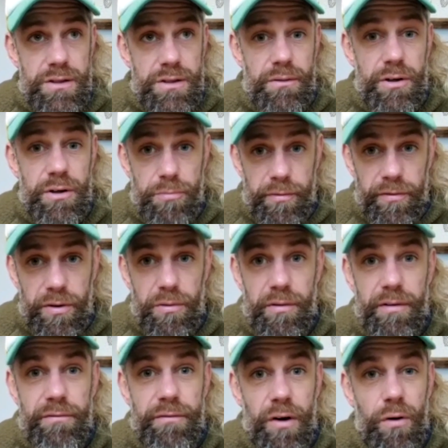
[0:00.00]
so a number of you
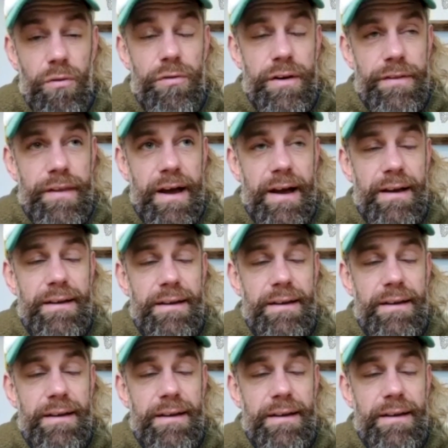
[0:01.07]
are involved in that.